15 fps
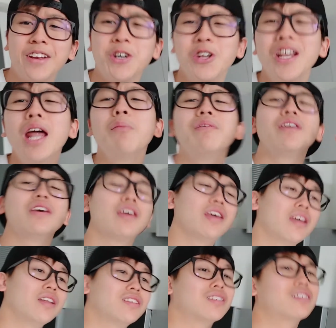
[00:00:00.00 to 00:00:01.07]
know, let
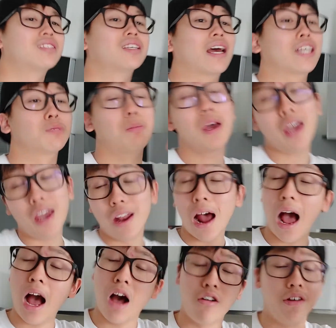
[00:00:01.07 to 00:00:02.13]
me just explain
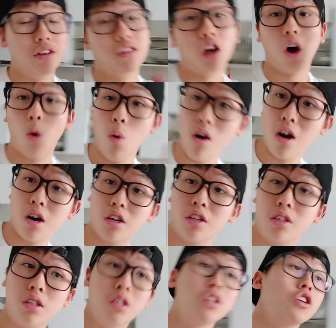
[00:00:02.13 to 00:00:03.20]
how this all
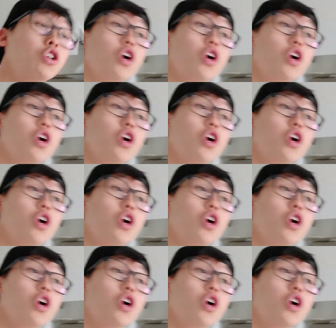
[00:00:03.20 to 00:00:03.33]
works. You